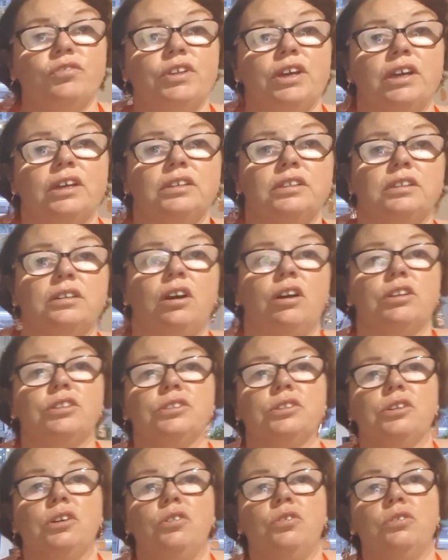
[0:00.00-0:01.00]
that hot
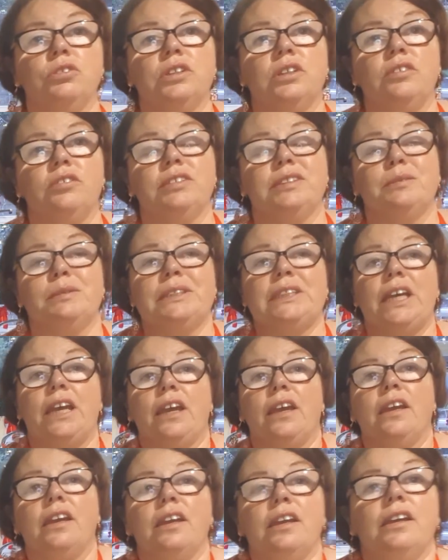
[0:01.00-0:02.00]
or cold on Christmas
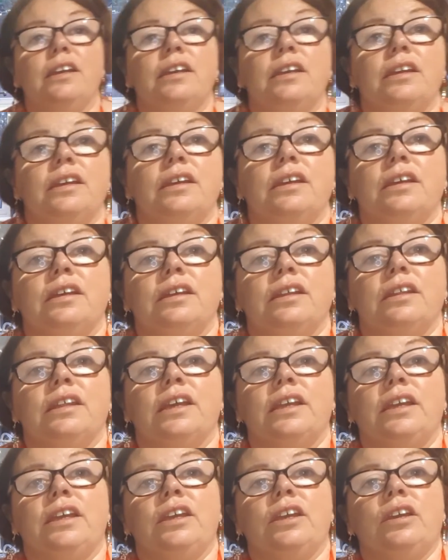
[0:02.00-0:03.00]
Day.
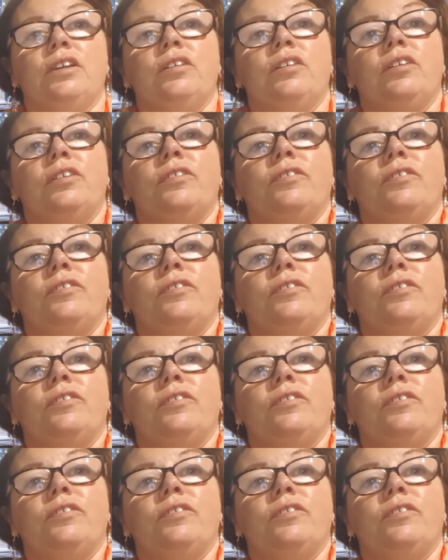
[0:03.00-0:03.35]
Thank you.